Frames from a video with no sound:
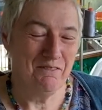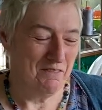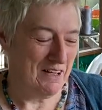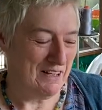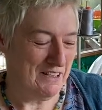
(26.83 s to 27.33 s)

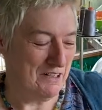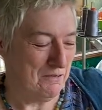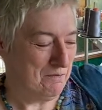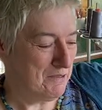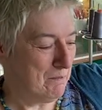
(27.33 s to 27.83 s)
uh, you know,
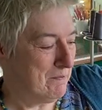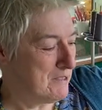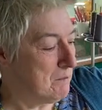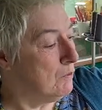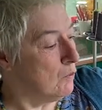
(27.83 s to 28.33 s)
some
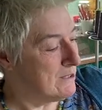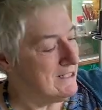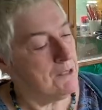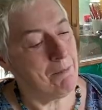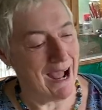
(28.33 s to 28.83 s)
support in
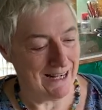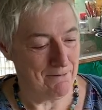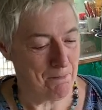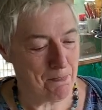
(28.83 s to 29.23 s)
your back.